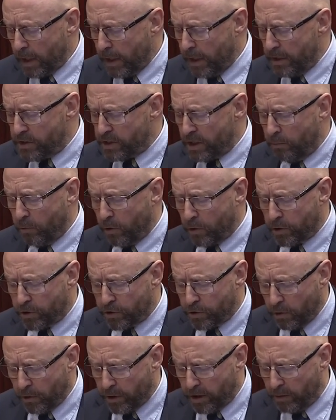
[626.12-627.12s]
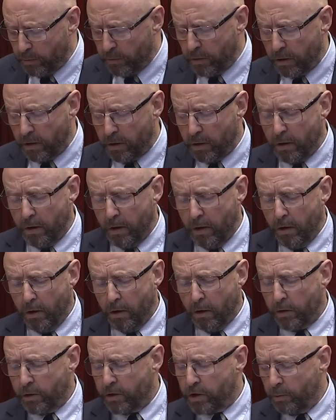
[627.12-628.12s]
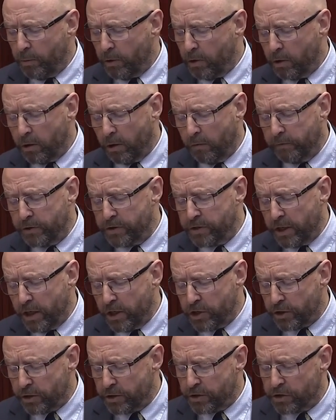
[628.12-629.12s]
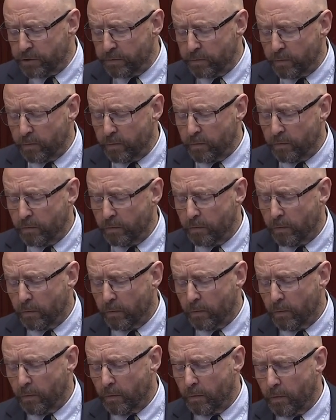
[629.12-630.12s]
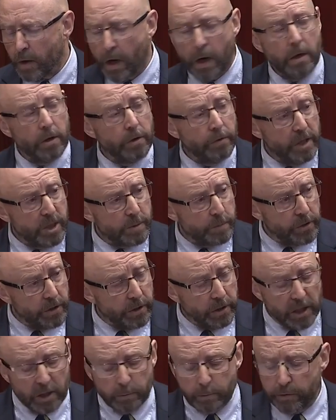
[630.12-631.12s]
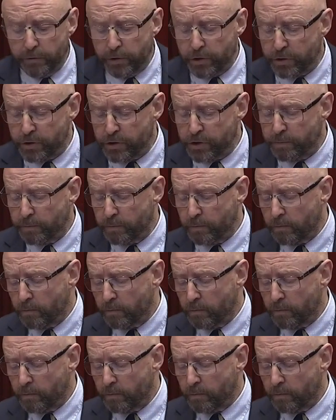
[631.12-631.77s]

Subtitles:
is a moratorium on criminal confiscations under these particular provisions.